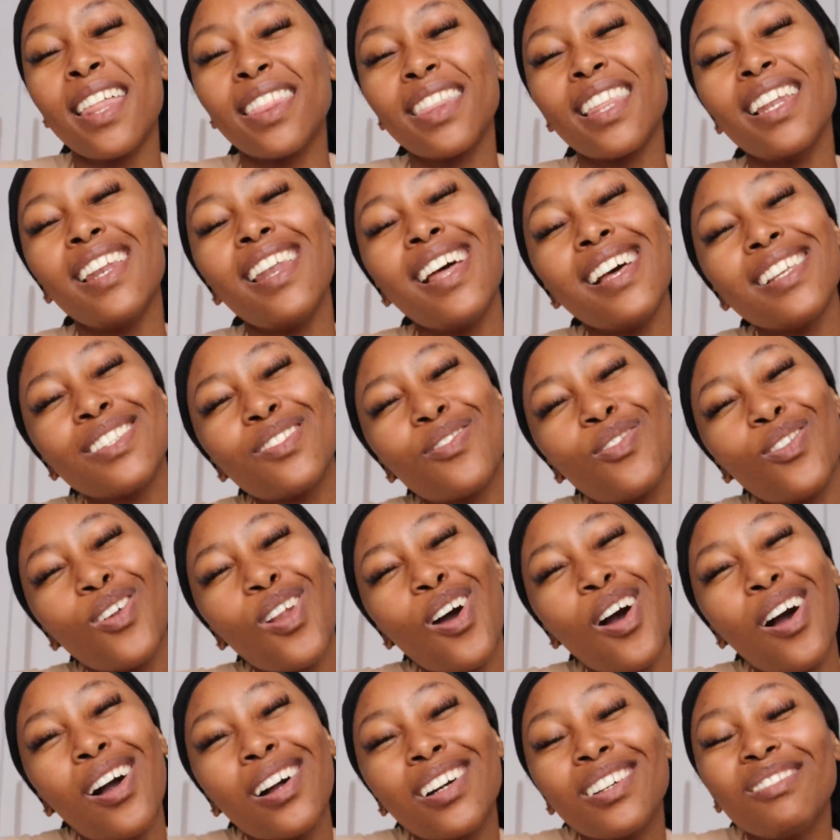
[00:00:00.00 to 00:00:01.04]
The last
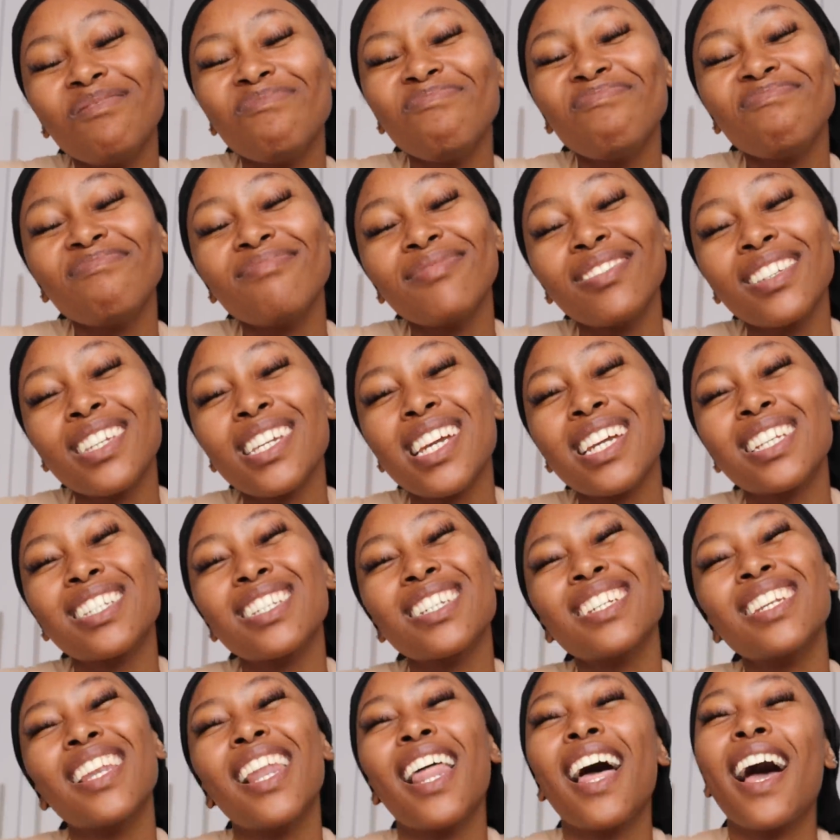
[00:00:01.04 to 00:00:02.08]
vlog, I
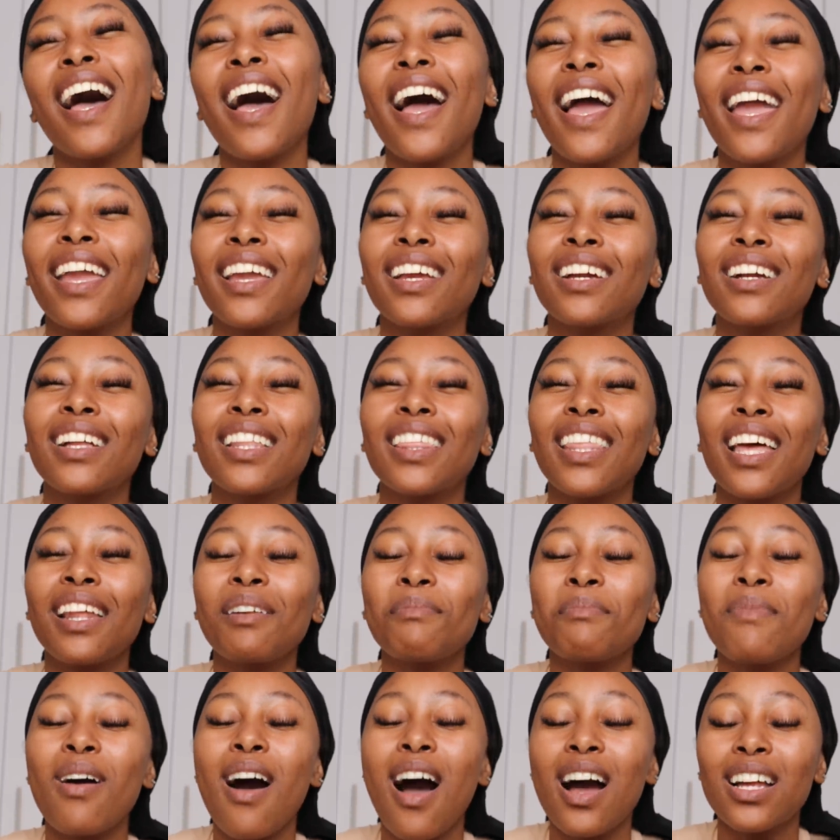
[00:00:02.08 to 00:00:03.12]
didn't like
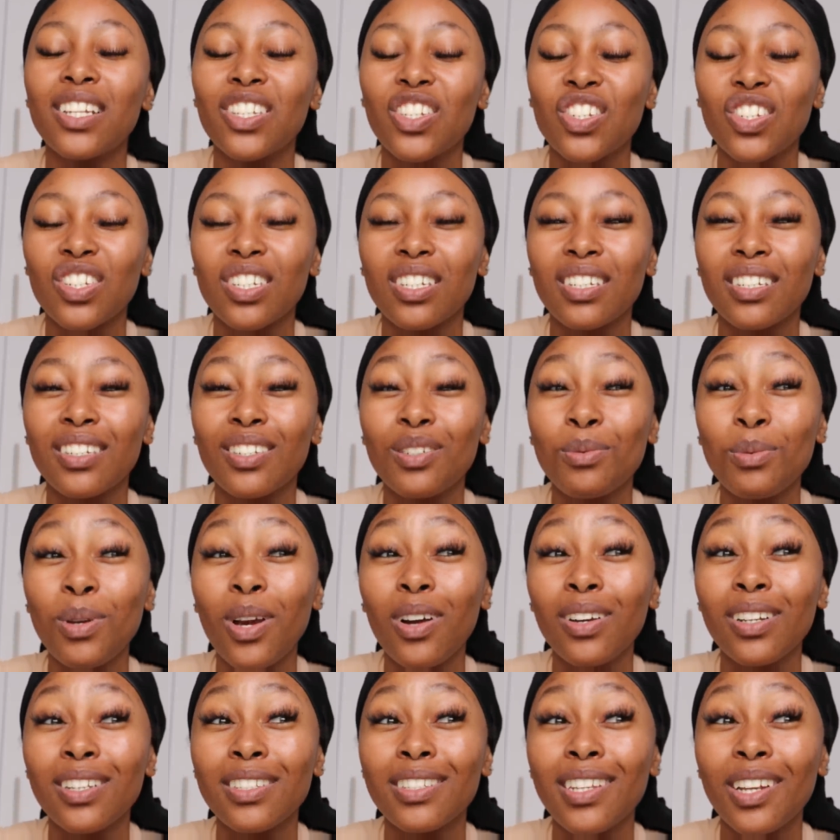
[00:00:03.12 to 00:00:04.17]
that much. To be
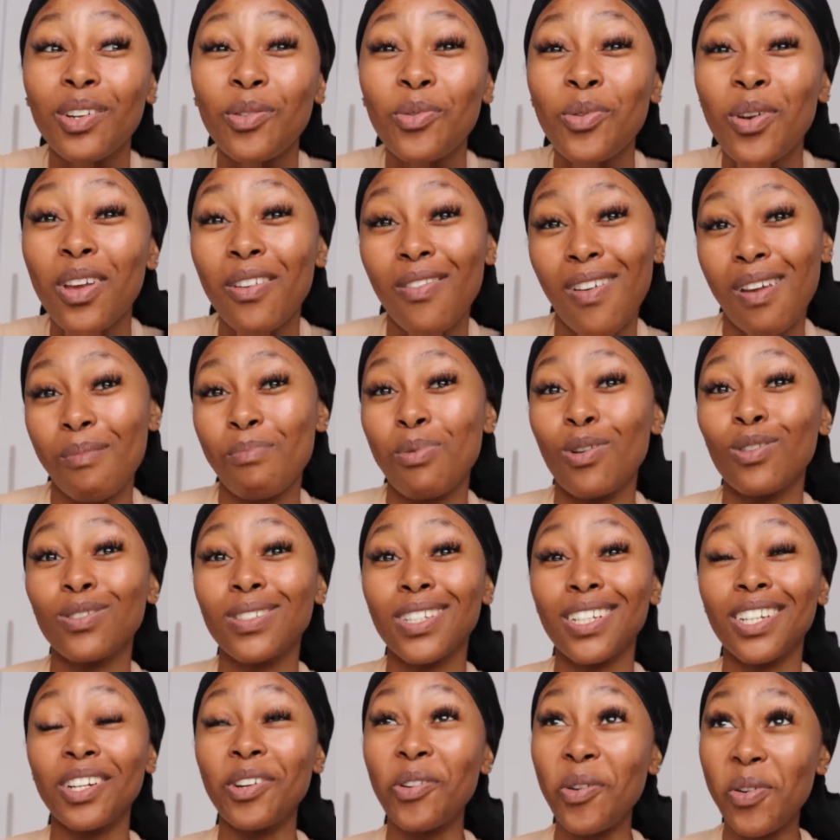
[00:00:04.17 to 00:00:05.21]
honest, I don't know if I
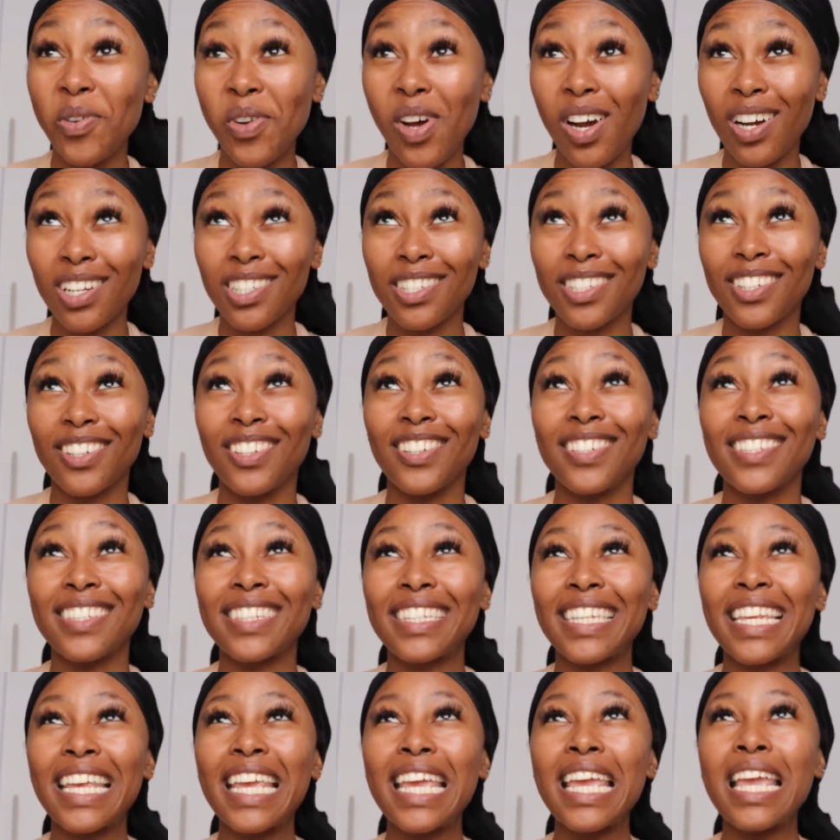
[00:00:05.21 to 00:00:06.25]
posted it or not,
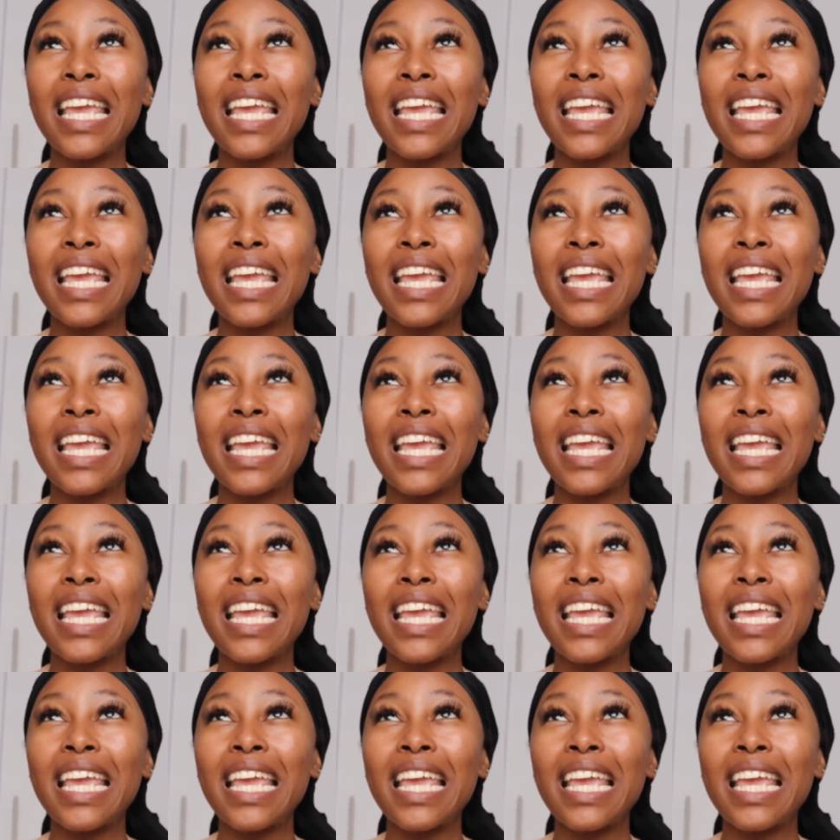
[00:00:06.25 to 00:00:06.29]
because